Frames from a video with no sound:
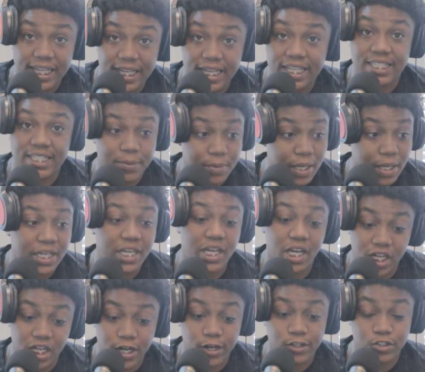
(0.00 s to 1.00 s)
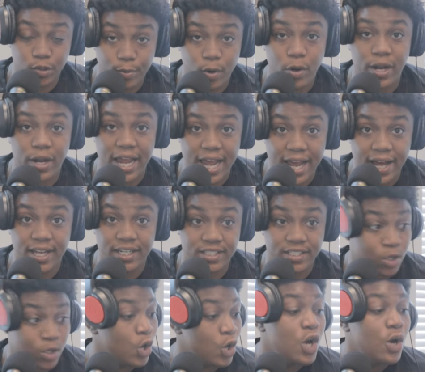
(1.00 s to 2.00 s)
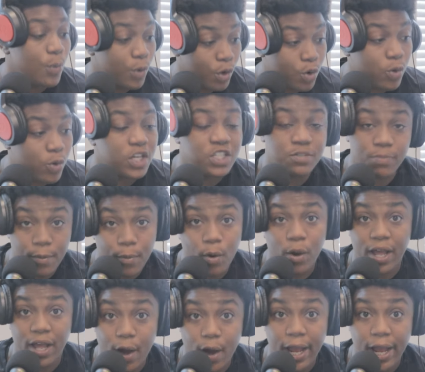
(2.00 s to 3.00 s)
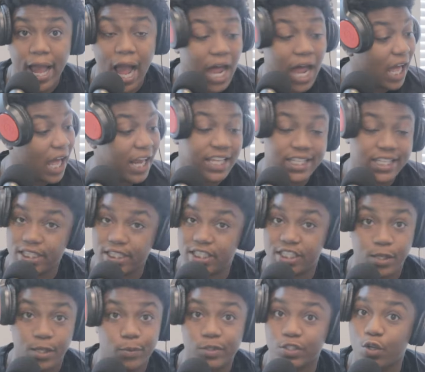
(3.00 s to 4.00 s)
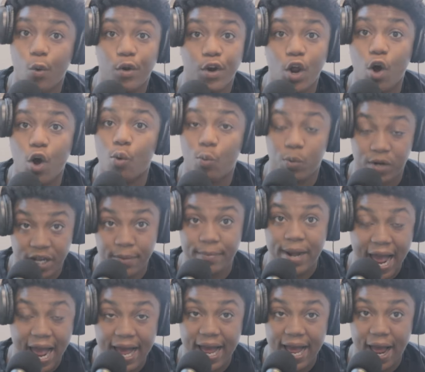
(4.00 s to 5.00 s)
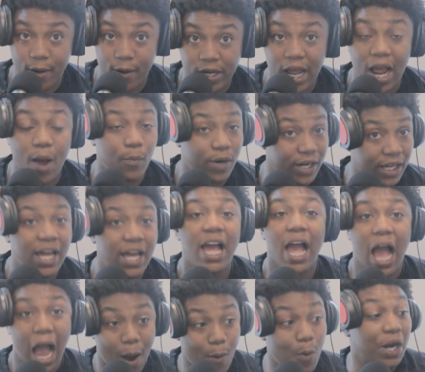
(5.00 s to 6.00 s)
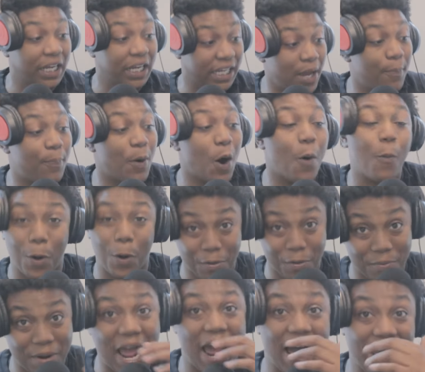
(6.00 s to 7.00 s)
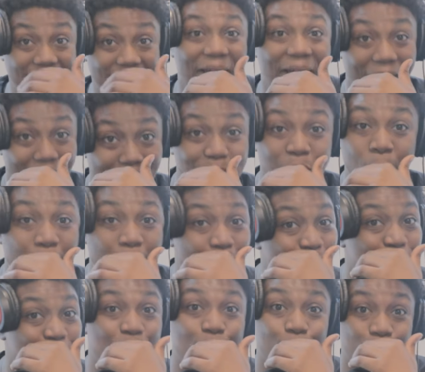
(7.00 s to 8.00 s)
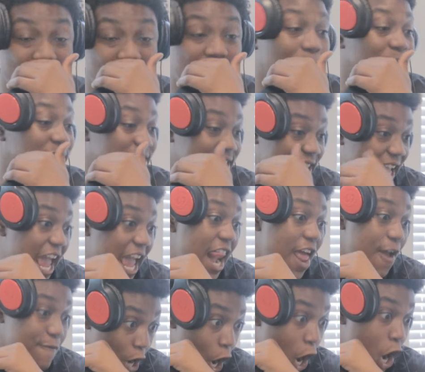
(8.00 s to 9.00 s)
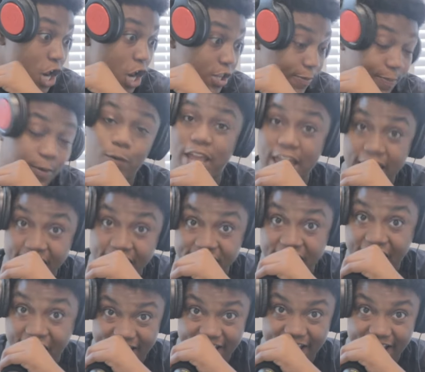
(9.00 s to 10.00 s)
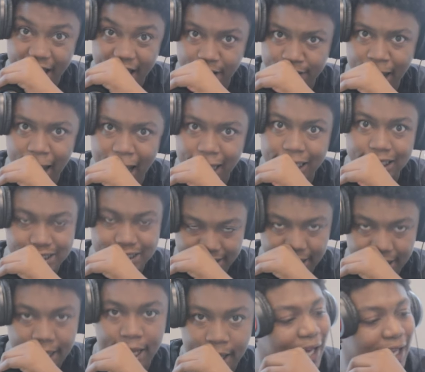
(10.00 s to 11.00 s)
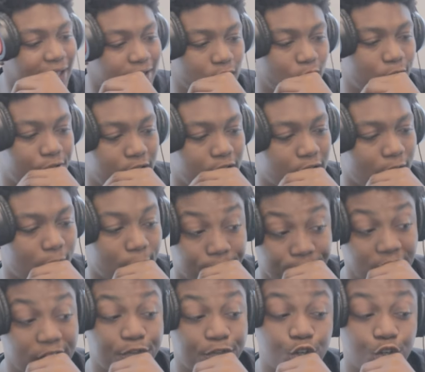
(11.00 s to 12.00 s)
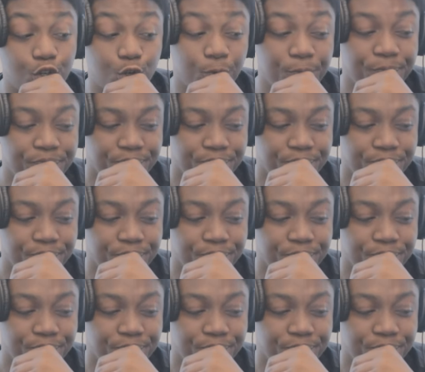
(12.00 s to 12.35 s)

It seemed like he a country boy now. So, request my boy. Okay, I need to see what's going on with him now. Okay, I want to keep up with him now. I'm trying to figure it out. I was scared at first, but we here now. Okay, I can see. Like I said in your video, if you knew,